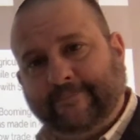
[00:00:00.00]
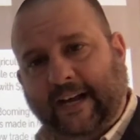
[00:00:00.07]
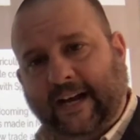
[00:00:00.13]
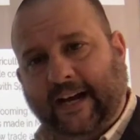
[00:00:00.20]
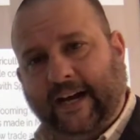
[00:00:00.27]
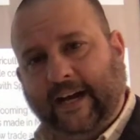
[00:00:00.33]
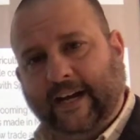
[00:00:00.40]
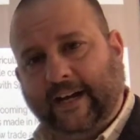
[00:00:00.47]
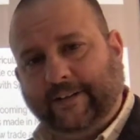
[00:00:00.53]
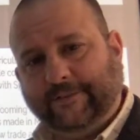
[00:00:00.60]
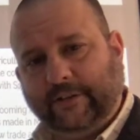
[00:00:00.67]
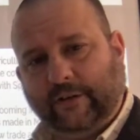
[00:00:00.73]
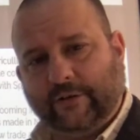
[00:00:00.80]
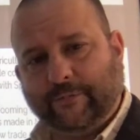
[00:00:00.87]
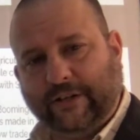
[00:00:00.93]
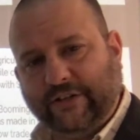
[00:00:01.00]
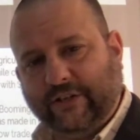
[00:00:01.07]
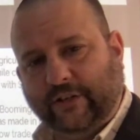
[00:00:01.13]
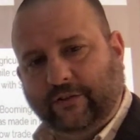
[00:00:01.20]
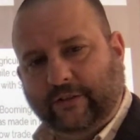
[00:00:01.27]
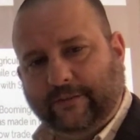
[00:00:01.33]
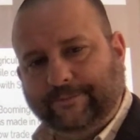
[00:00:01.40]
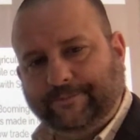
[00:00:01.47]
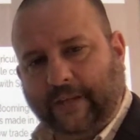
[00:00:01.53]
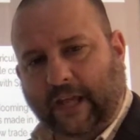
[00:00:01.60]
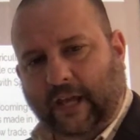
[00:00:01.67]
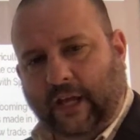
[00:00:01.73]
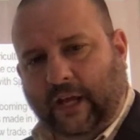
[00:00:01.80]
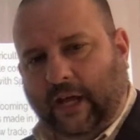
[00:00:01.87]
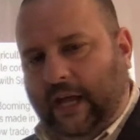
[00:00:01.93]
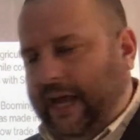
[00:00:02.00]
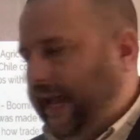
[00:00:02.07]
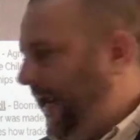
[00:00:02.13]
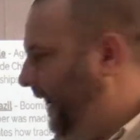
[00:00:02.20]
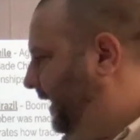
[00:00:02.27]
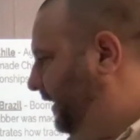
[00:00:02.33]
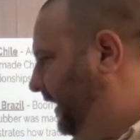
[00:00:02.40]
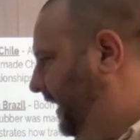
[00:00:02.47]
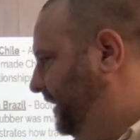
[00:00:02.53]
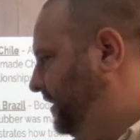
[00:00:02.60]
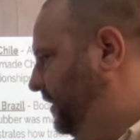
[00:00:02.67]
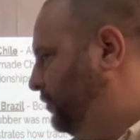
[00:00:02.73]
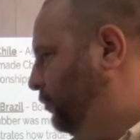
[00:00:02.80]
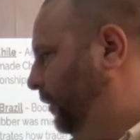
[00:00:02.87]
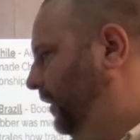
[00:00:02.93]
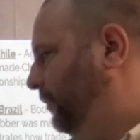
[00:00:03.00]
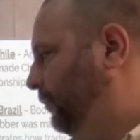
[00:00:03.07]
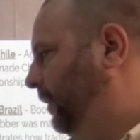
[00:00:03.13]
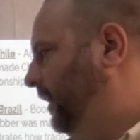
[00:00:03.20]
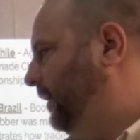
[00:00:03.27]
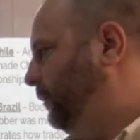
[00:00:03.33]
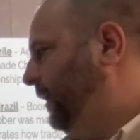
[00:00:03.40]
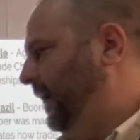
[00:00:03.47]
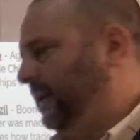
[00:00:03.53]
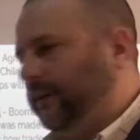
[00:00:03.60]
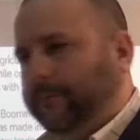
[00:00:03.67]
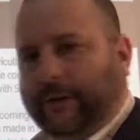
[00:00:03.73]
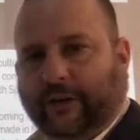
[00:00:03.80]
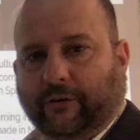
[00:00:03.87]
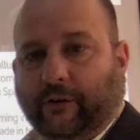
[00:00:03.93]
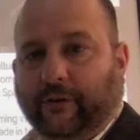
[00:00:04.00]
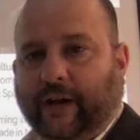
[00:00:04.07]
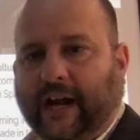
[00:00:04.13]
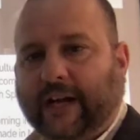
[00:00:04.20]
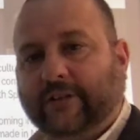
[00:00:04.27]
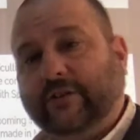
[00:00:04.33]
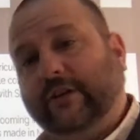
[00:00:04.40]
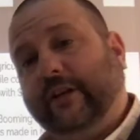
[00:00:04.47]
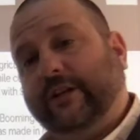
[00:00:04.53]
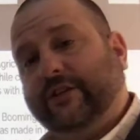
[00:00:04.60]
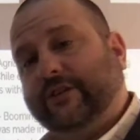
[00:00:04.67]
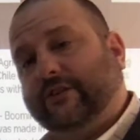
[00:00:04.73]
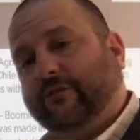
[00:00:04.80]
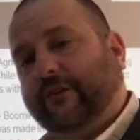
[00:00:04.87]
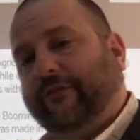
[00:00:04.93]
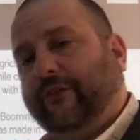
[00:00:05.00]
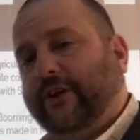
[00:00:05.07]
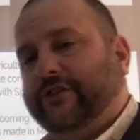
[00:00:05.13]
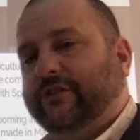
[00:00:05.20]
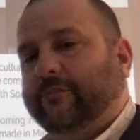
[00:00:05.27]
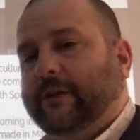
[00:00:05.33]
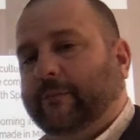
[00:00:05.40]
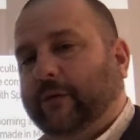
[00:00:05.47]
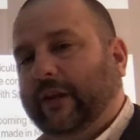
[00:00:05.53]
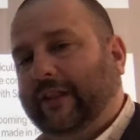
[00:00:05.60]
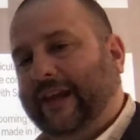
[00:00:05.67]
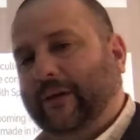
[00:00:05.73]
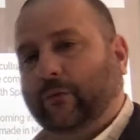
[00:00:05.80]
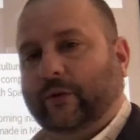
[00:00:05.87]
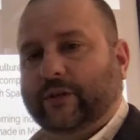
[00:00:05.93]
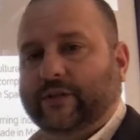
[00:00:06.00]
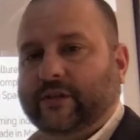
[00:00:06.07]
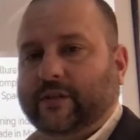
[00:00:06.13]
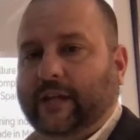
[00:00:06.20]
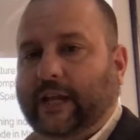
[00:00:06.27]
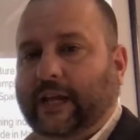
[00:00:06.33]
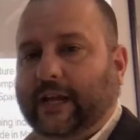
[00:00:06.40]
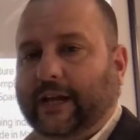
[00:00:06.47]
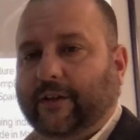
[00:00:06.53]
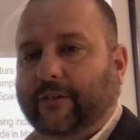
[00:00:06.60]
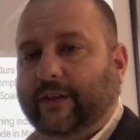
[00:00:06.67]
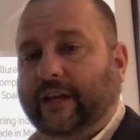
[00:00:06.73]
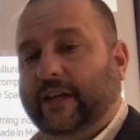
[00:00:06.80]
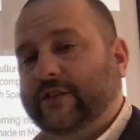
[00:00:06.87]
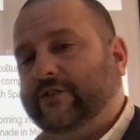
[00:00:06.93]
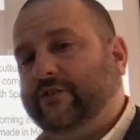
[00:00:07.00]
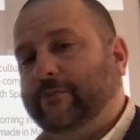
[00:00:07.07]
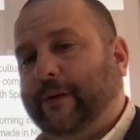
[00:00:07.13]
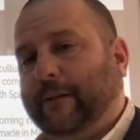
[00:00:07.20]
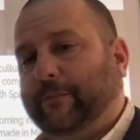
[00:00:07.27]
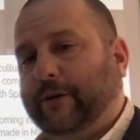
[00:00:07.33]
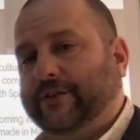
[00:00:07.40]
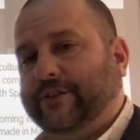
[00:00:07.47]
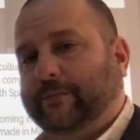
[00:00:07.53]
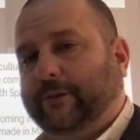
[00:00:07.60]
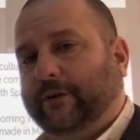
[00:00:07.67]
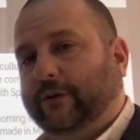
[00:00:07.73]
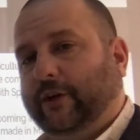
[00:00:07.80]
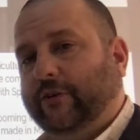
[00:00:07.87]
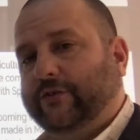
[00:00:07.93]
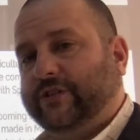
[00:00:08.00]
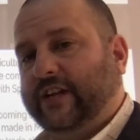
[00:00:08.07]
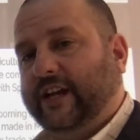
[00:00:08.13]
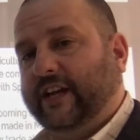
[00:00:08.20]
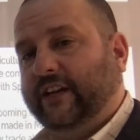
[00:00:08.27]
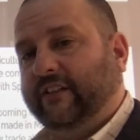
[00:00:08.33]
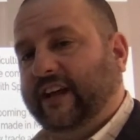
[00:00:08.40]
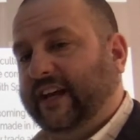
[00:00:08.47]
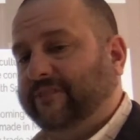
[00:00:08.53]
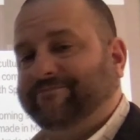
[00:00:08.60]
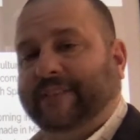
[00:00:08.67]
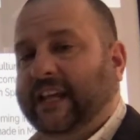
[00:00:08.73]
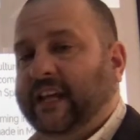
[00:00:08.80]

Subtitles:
Haha, there's my joke. And in 1823, we had the Monroe Doctrine, and just to refresh your memory, that was the thing issued by President Monroe saying that